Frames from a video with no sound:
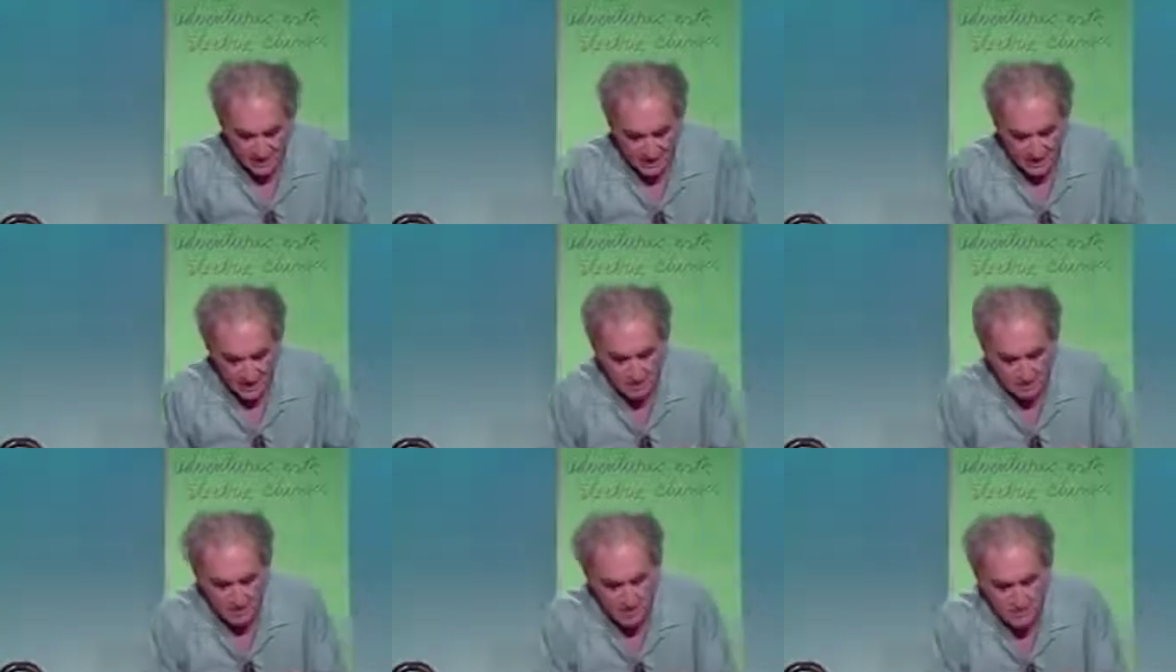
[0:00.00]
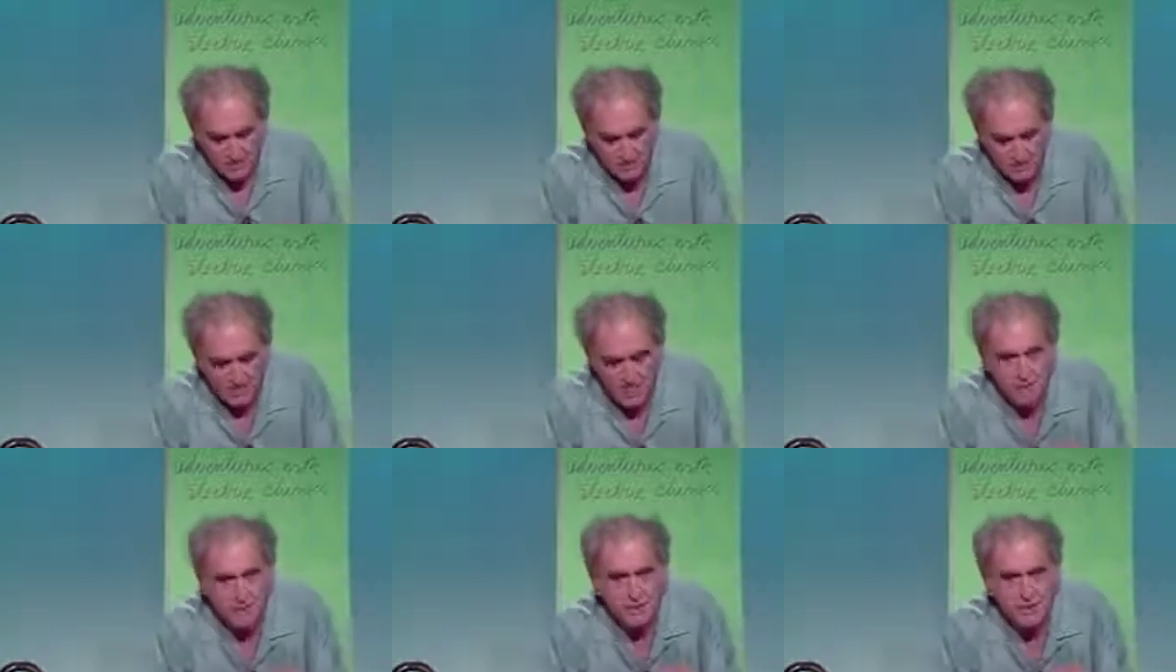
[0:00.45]
I'm going to
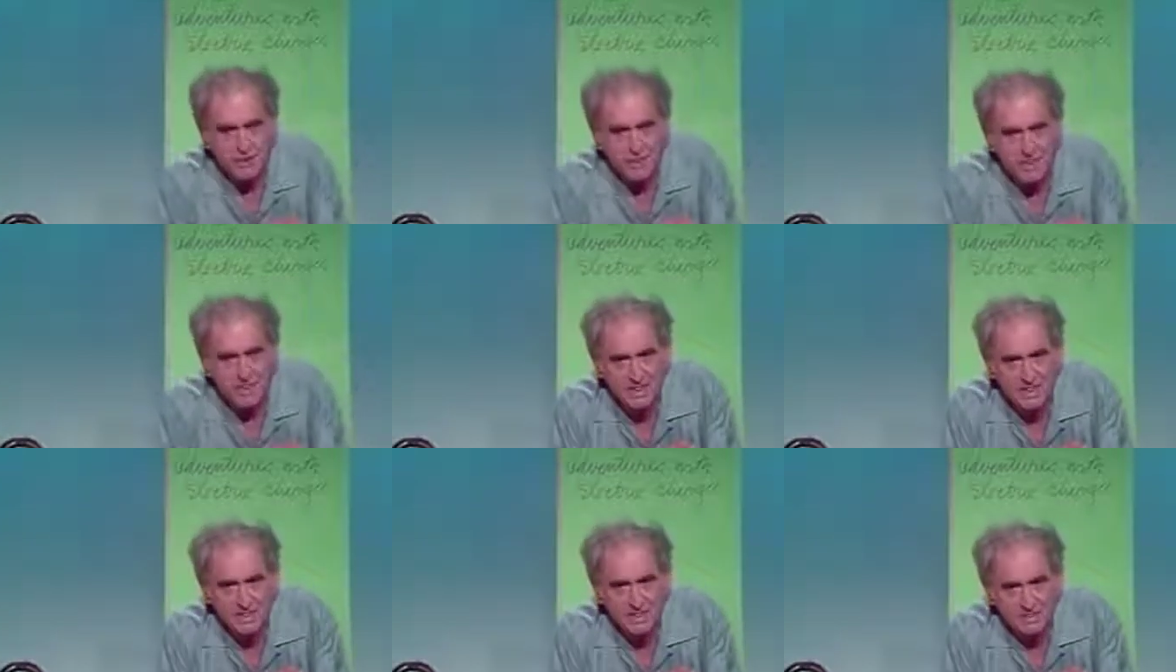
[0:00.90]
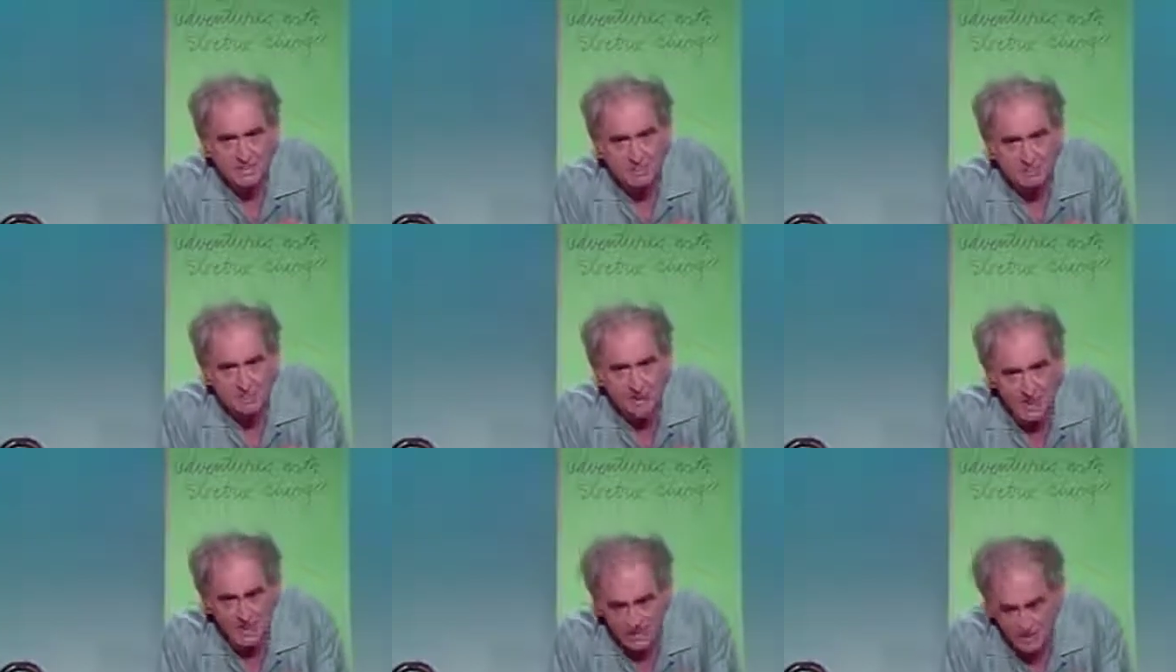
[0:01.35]
put the metal
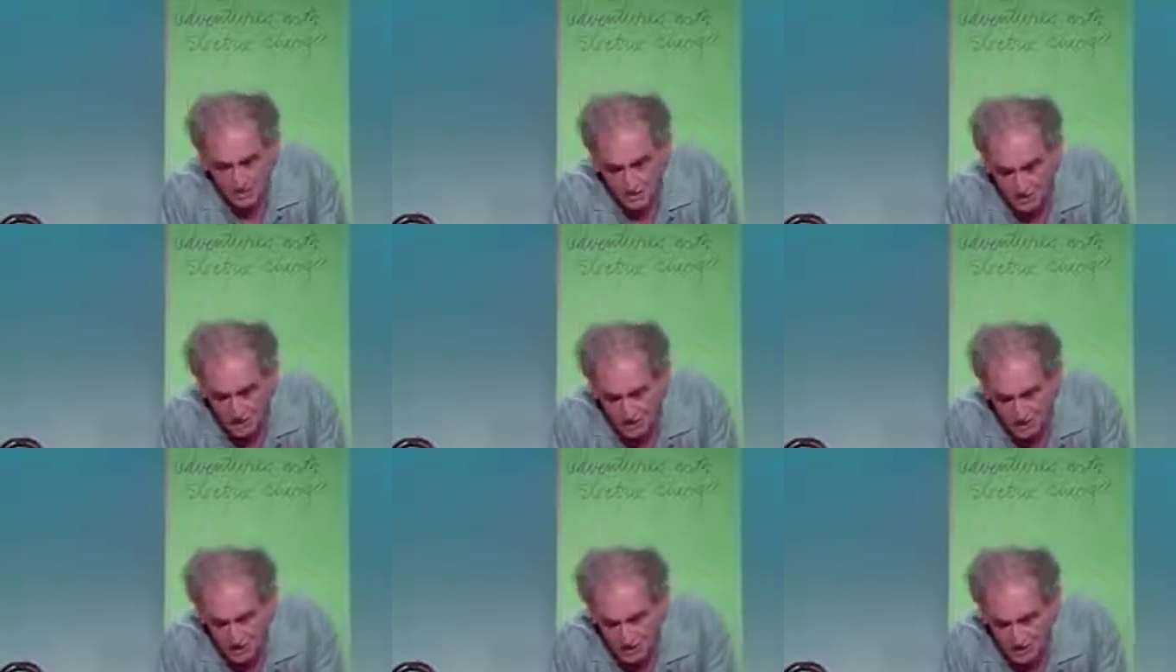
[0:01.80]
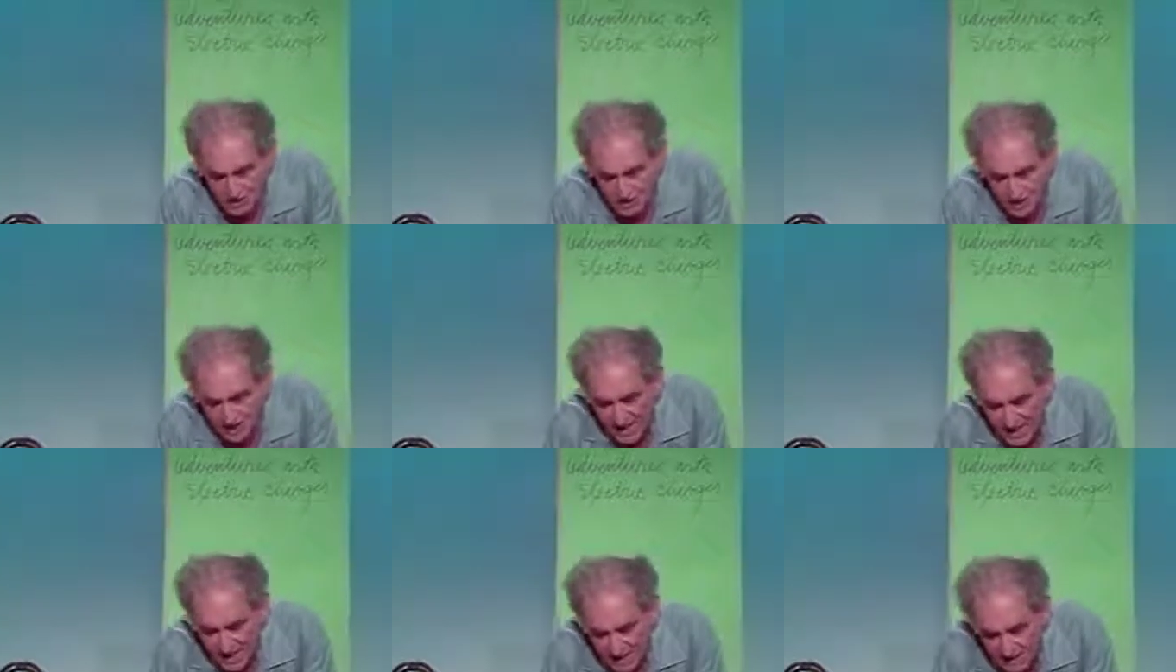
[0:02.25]
plate on the
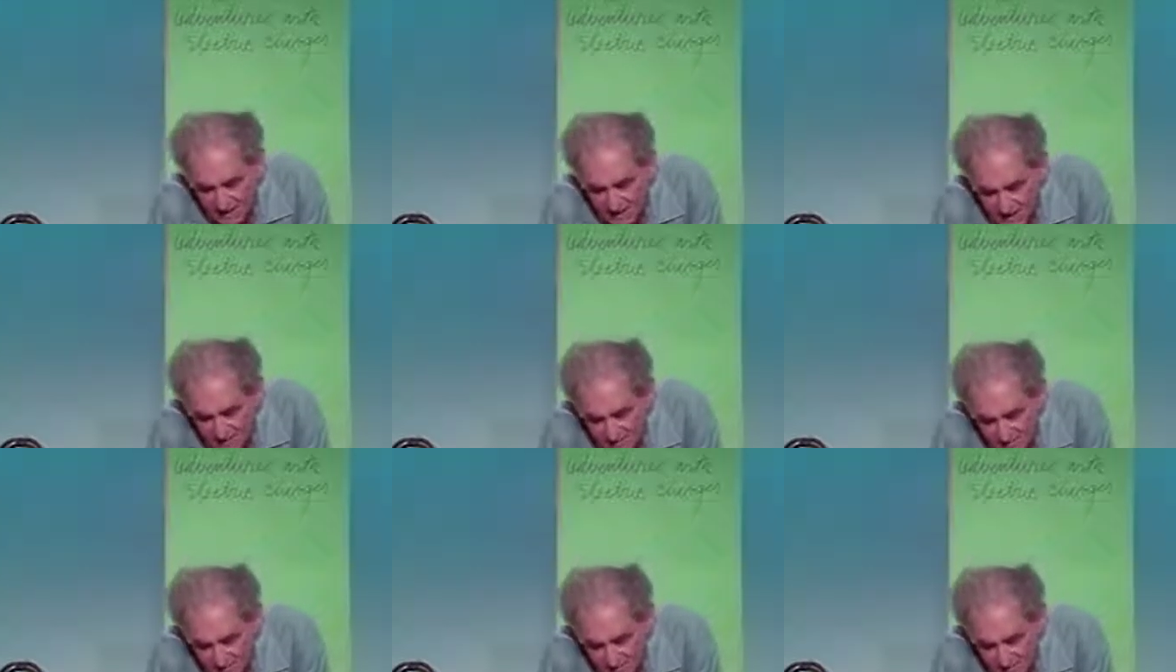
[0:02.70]
slab,